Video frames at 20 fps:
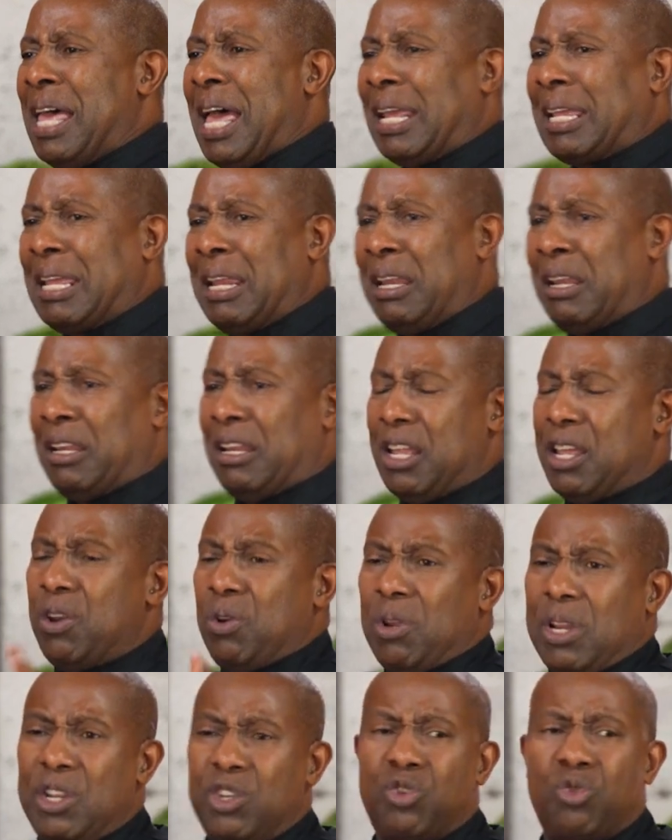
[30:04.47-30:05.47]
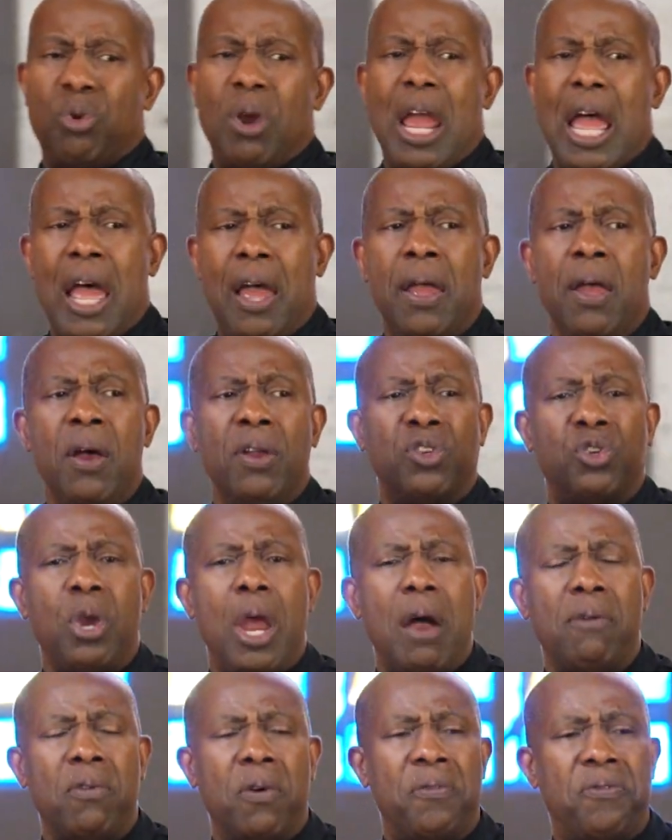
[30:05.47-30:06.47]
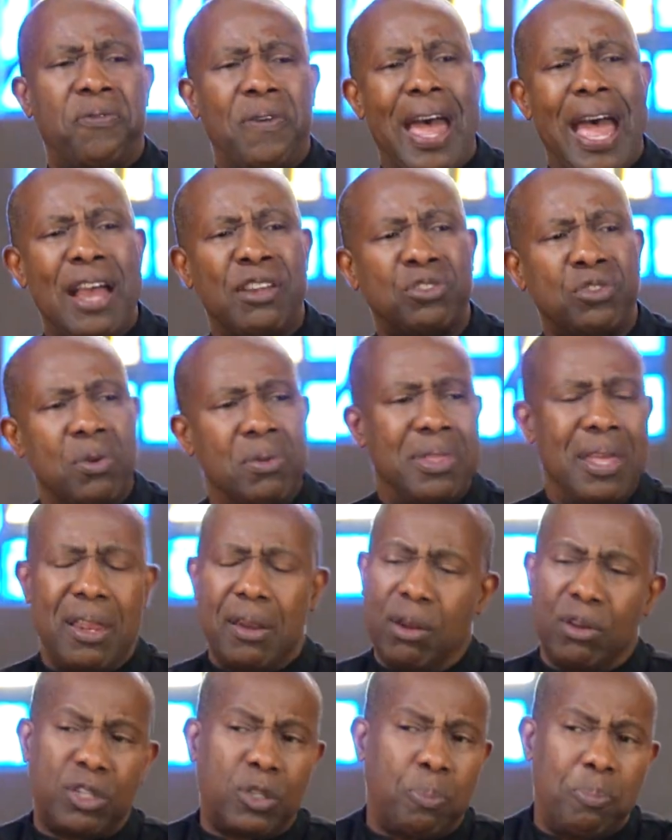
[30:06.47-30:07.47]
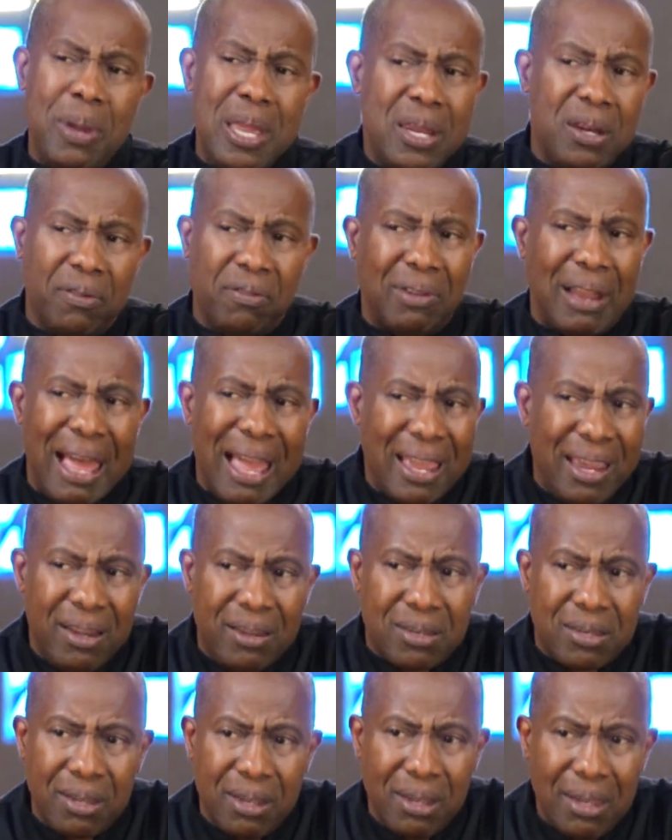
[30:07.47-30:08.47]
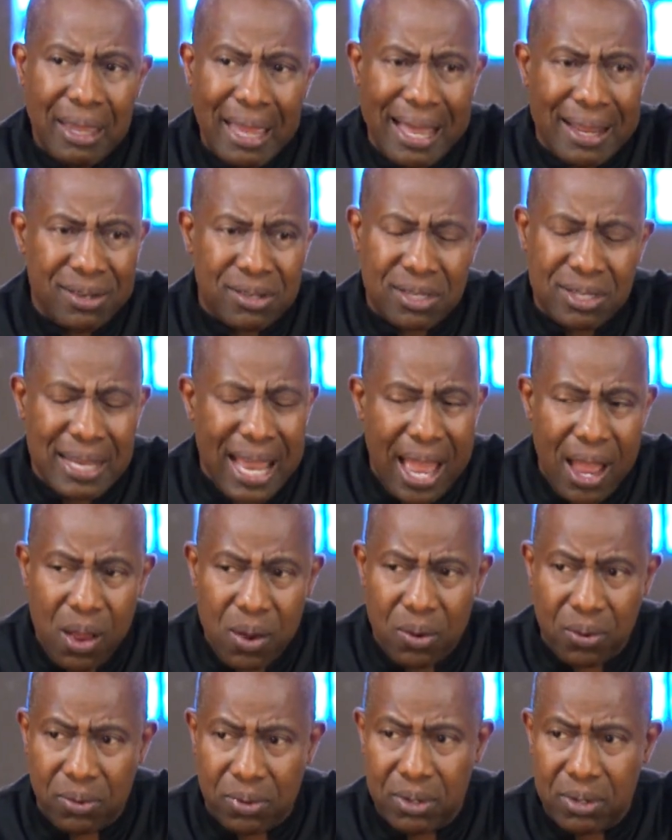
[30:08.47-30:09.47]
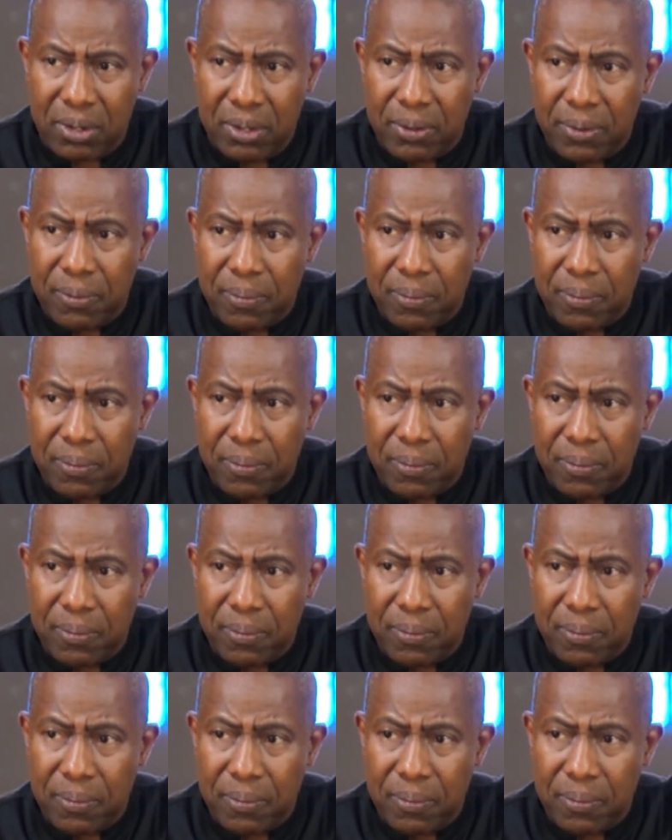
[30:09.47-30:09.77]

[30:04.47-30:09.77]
that can literally travel faster than the speed of light and sound.